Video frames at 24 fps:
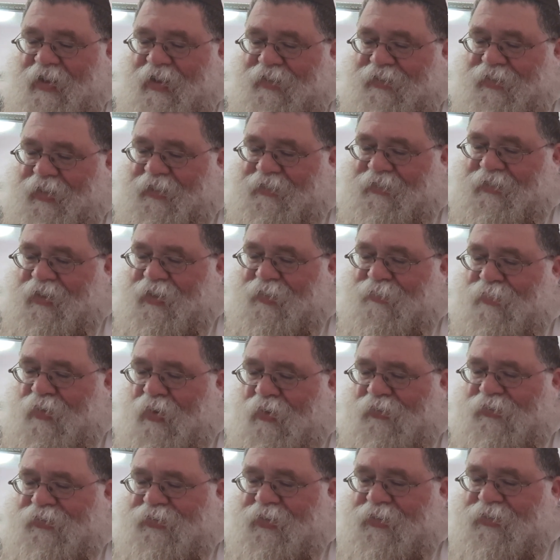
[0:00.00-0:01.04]
that the
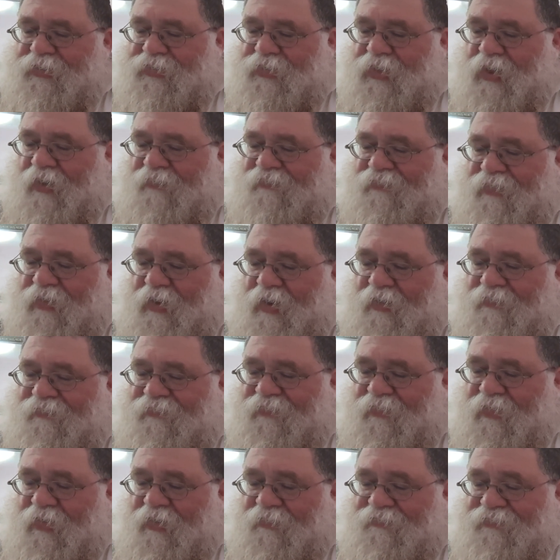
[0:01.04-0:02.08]
emotions of,
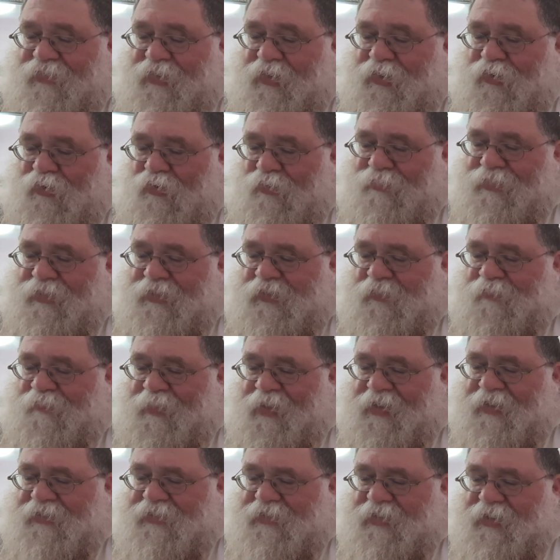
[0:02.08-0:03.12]
of, of the human
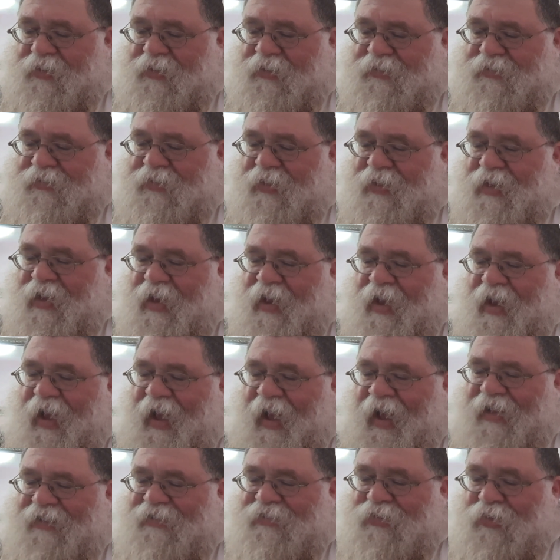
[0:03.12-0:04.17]
species
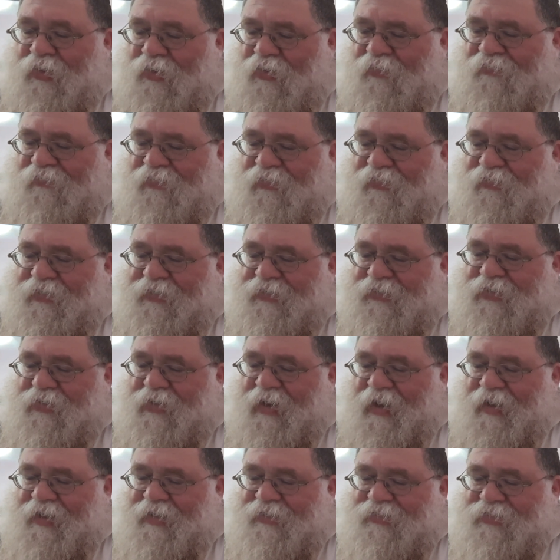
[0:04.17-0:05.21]
has over is,
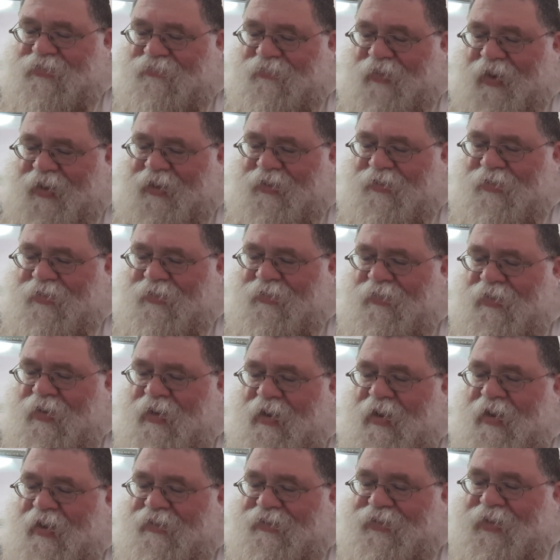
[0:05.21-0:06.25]
is greater
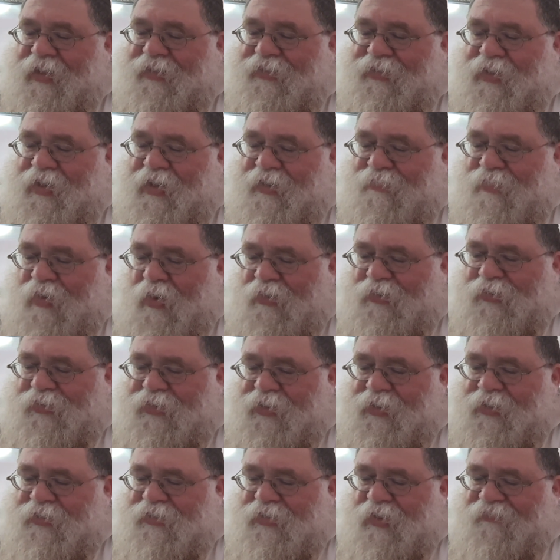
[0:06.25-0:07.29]
than the
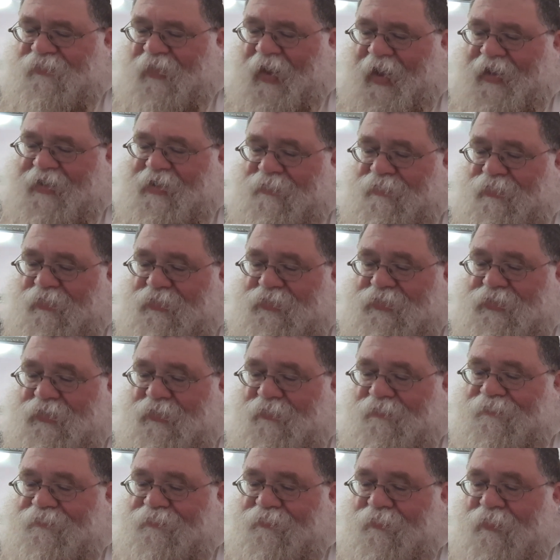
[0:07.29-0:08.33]
emotions of
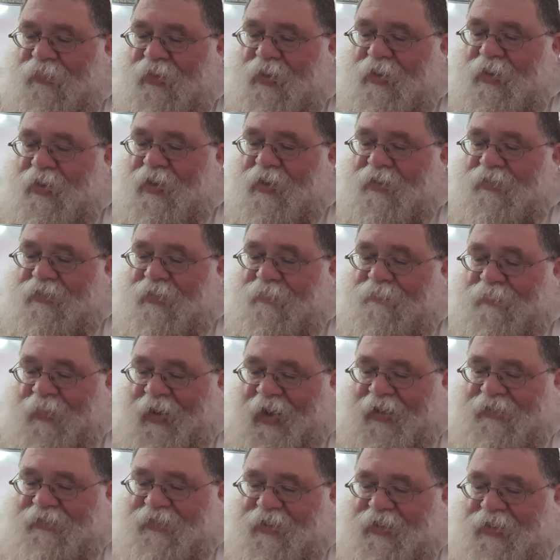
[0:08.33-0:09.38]
animals. The
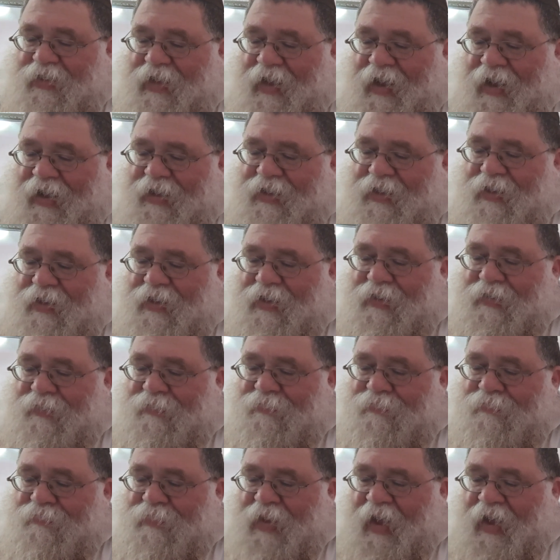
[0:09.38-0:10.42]
Bali
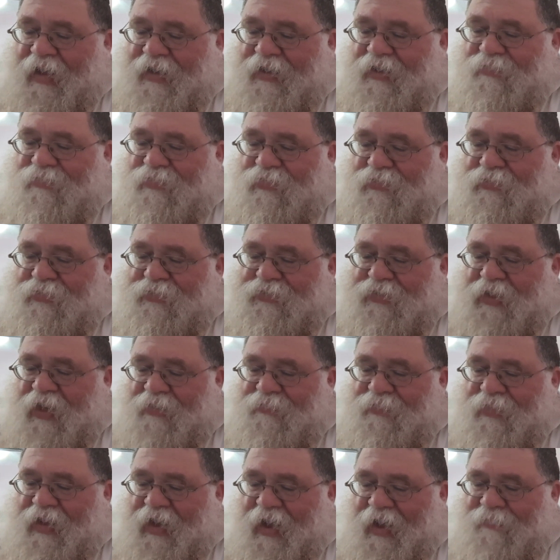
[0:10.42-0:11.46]
Chayim, animals,
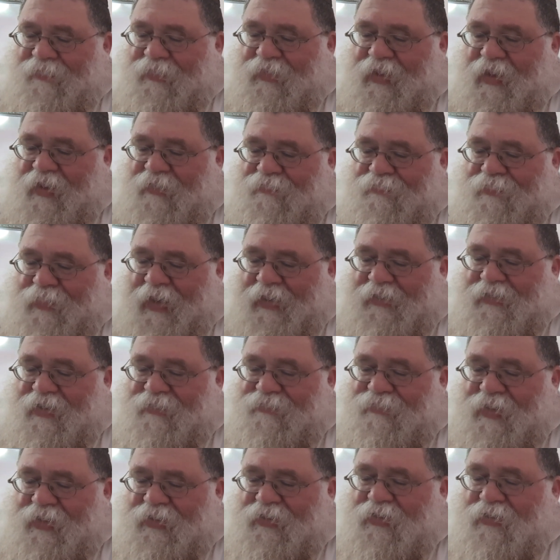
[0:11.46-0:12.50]
Hem Gamkim, Bali
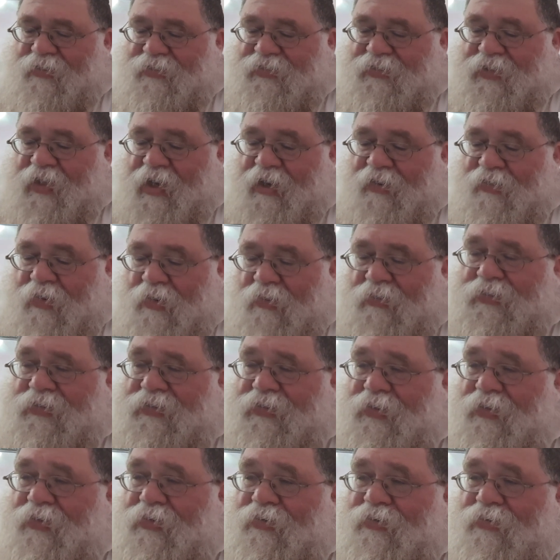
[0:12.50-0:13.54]
Midos, they are
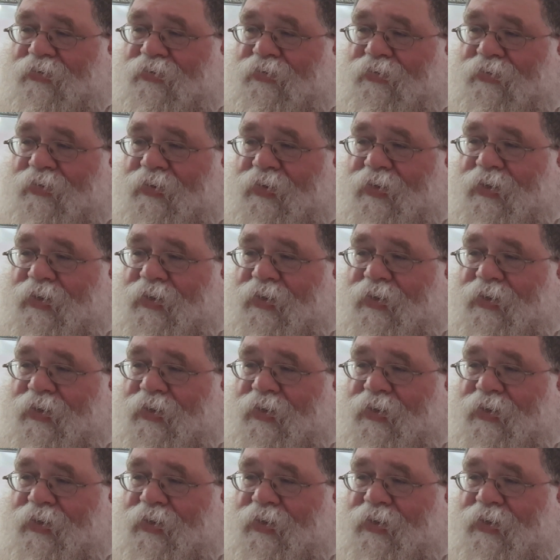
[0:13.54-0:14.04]
also,